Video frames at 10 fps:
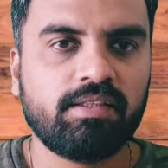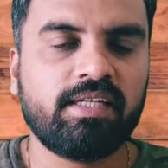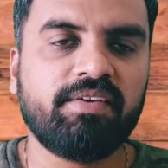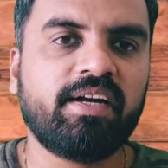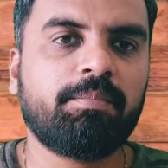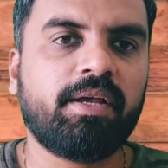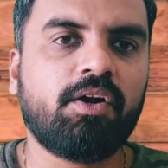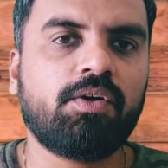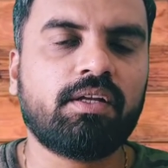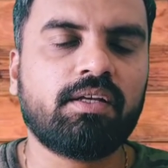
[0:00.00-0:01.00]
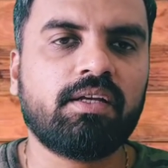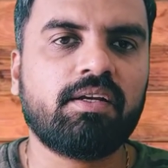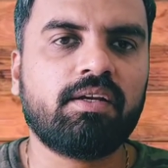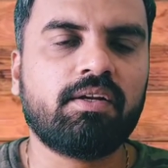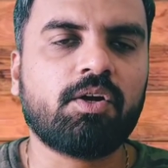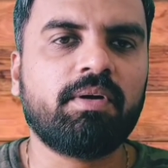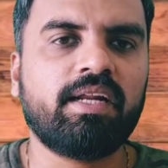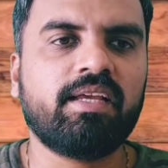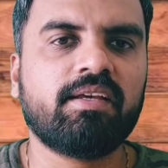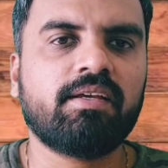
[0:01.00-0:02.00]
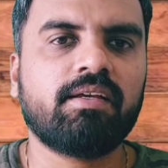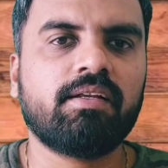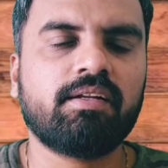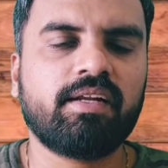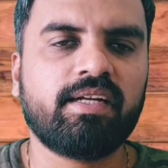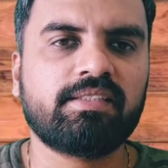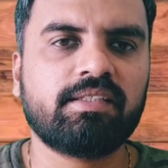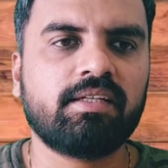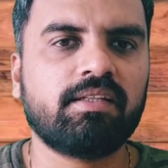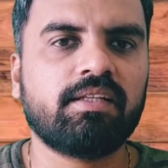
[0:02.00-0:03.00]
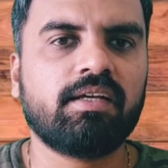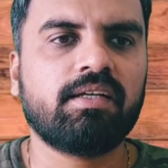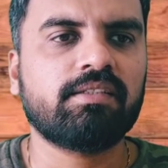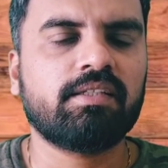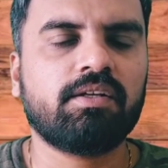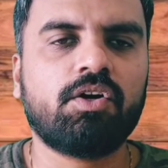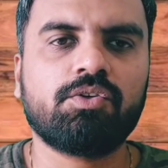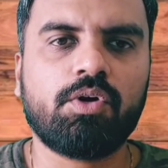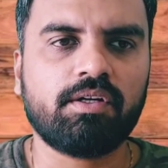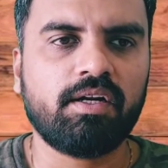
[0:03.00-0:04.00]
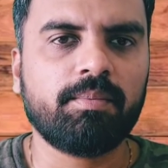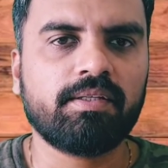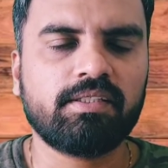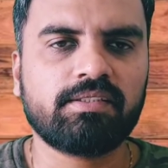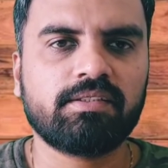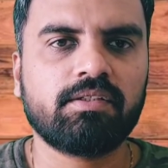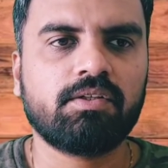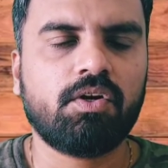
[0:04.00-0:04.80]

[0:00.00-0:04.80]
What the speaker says: The dividend payout normally in REITs in India is on quarterly basis